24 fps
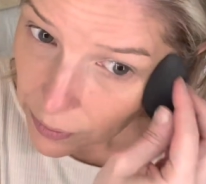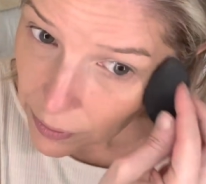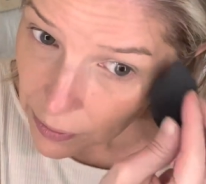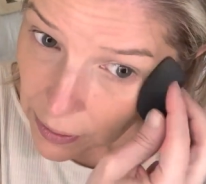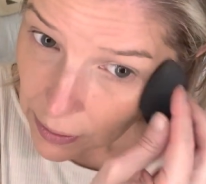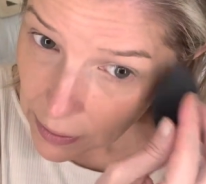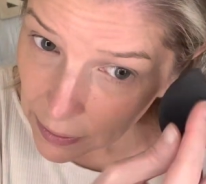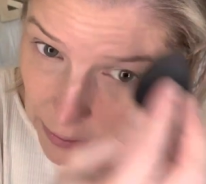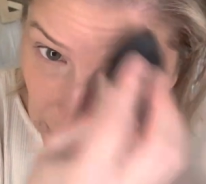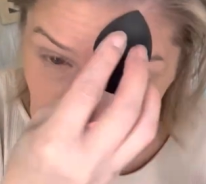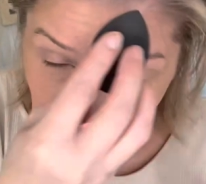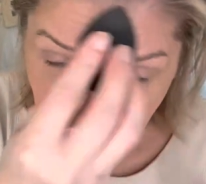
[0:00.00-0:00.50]

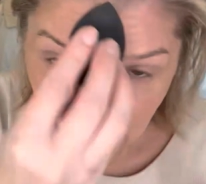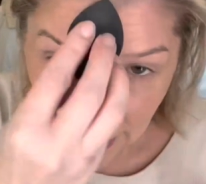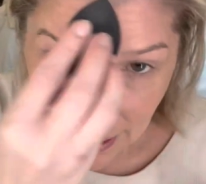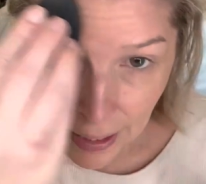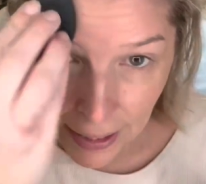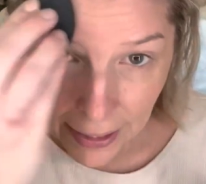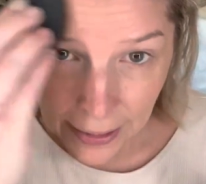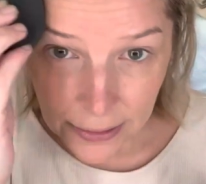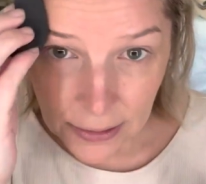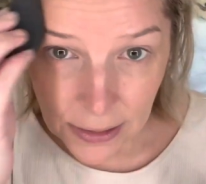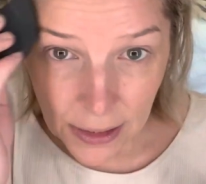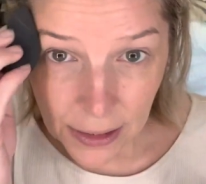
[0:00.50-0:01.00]
thing that I
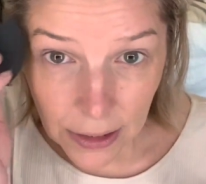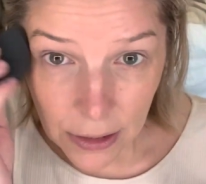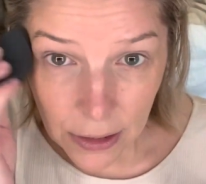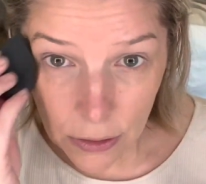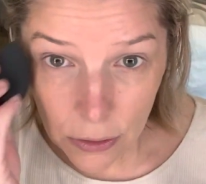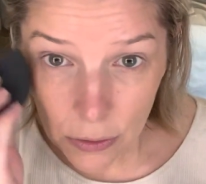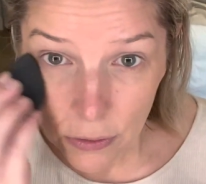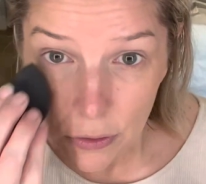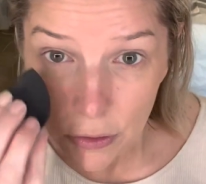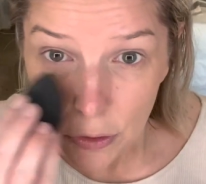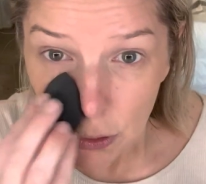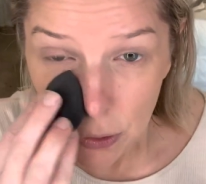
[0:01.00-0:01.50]
had to get
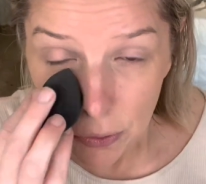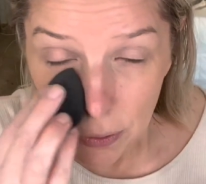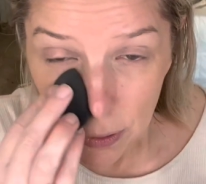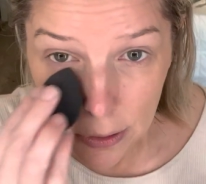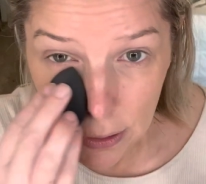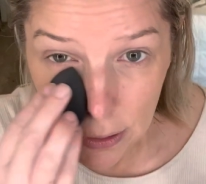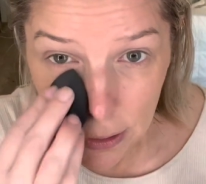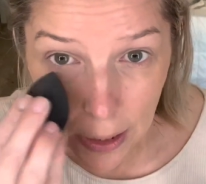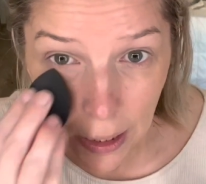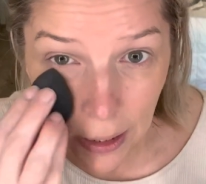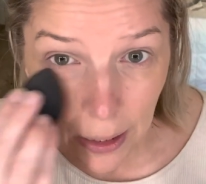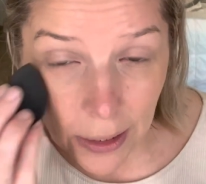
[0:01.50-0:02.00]
used to, is
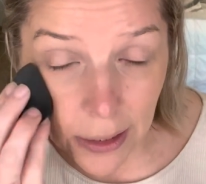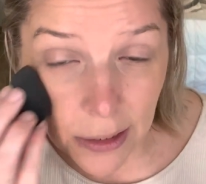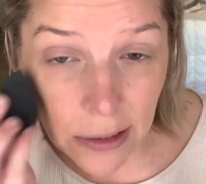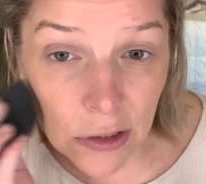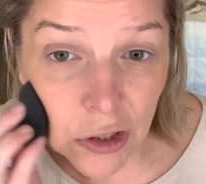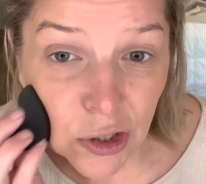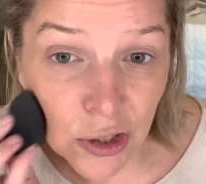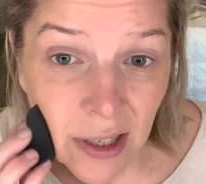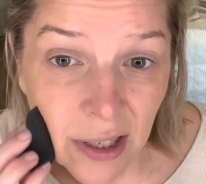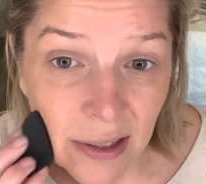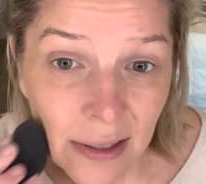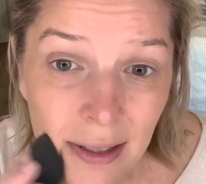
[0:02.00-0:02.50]
that it
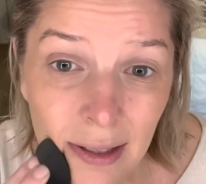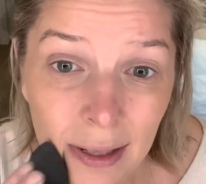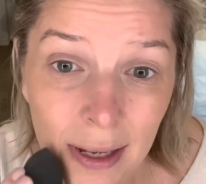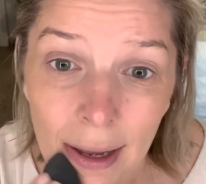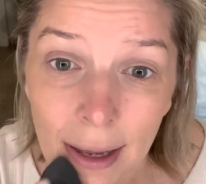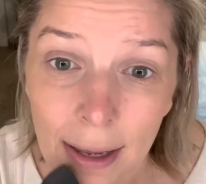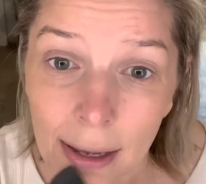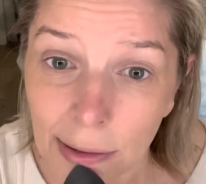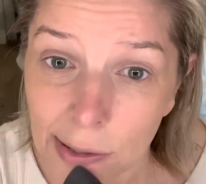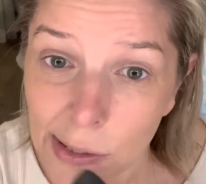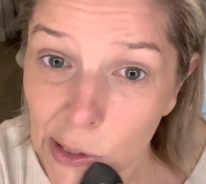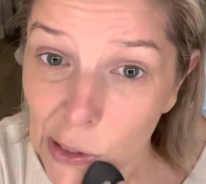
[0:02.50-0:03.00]
just
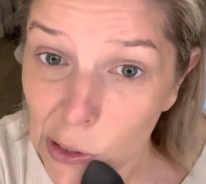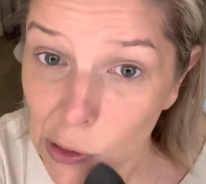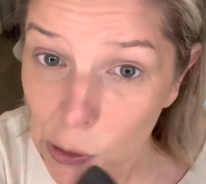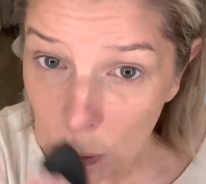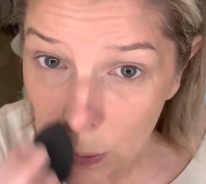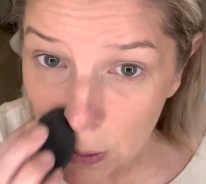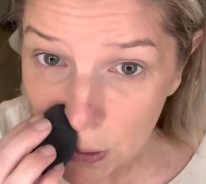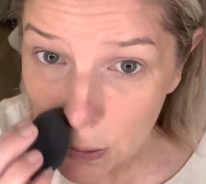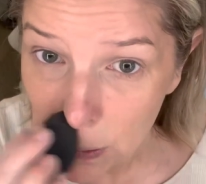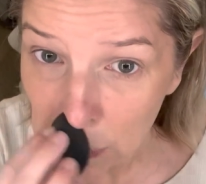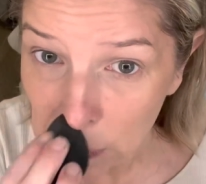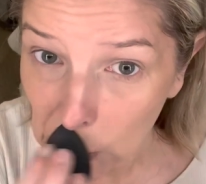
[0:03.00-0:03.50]
takes
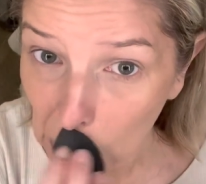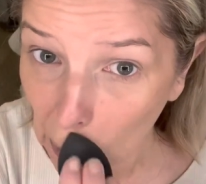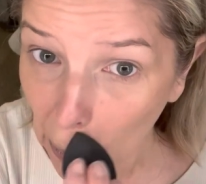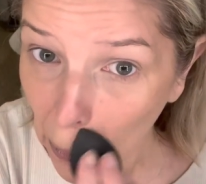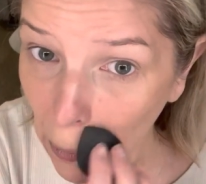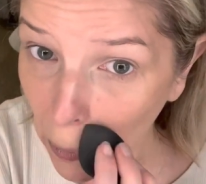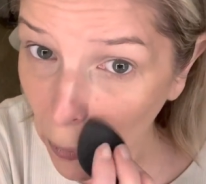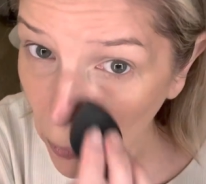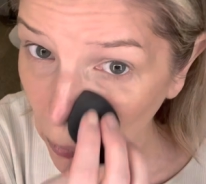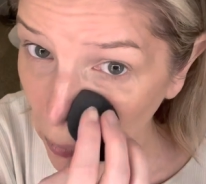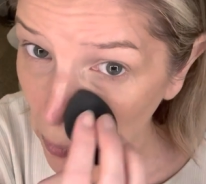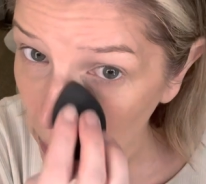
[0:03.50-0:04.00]

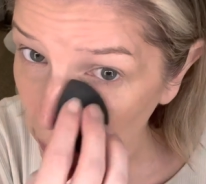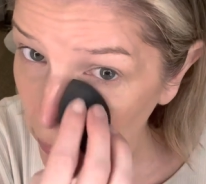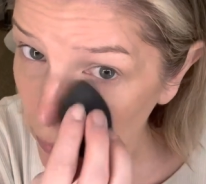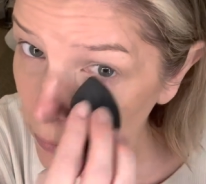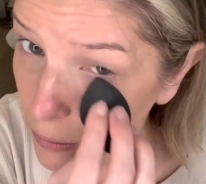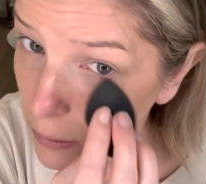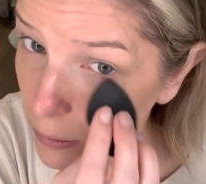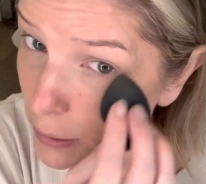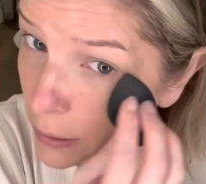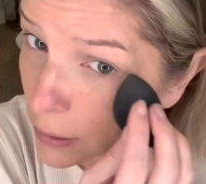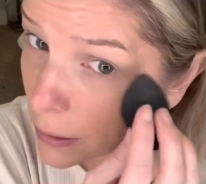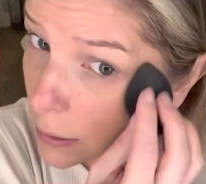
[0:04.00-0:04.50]
so
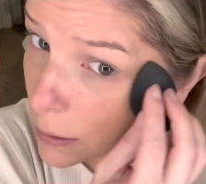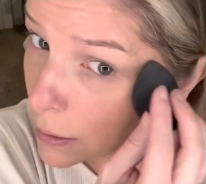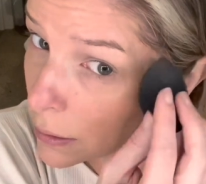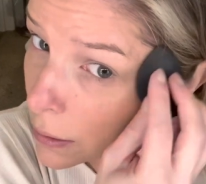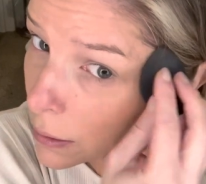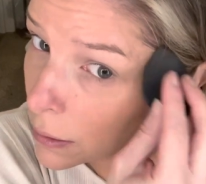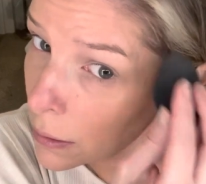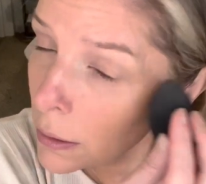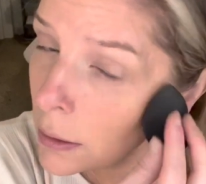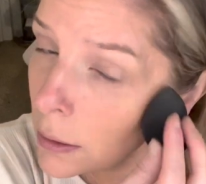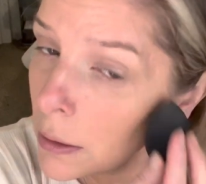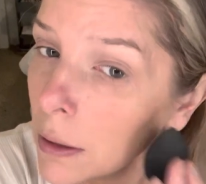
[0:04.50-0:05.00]
little
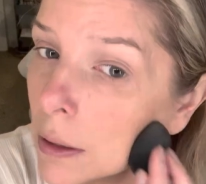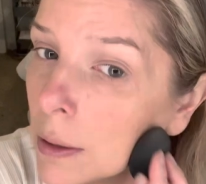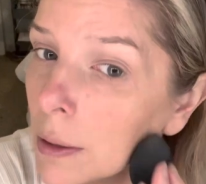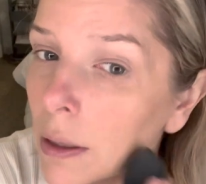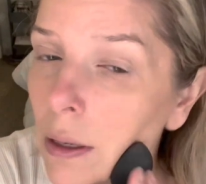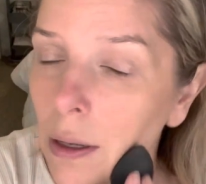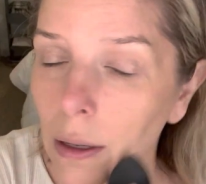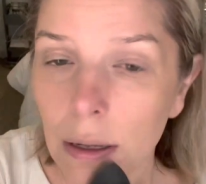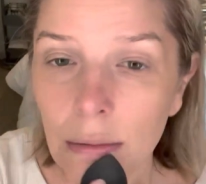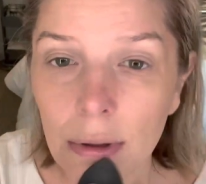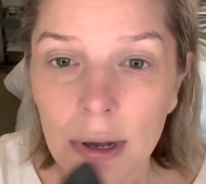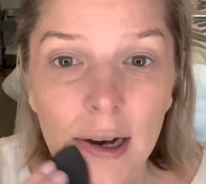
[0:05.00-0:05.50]

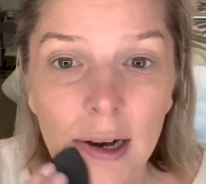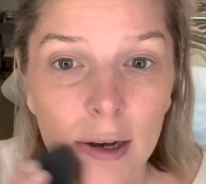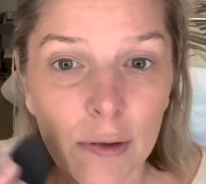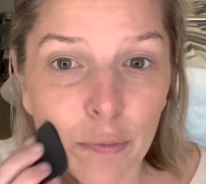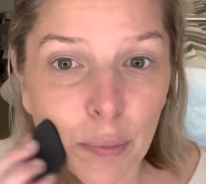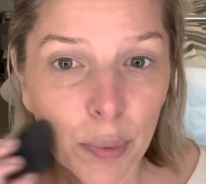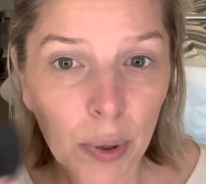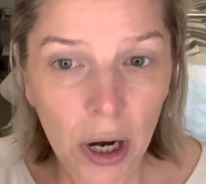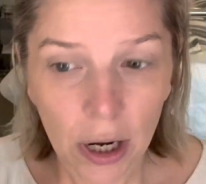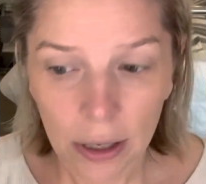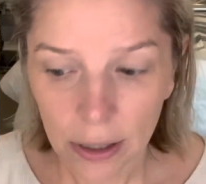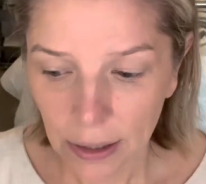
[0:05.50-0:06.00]
of
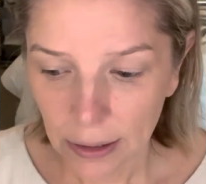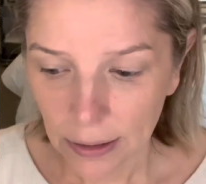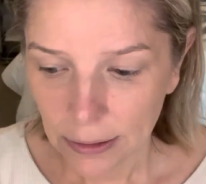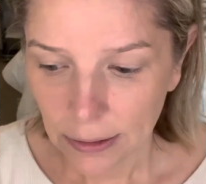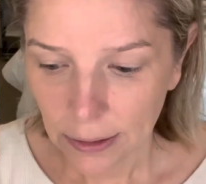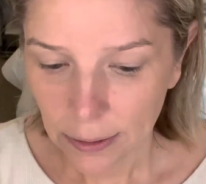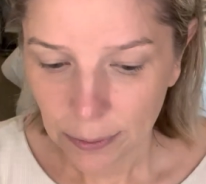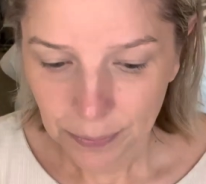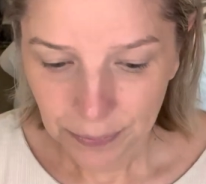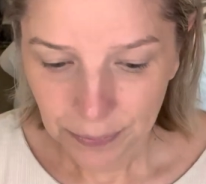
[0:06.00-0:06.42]
product.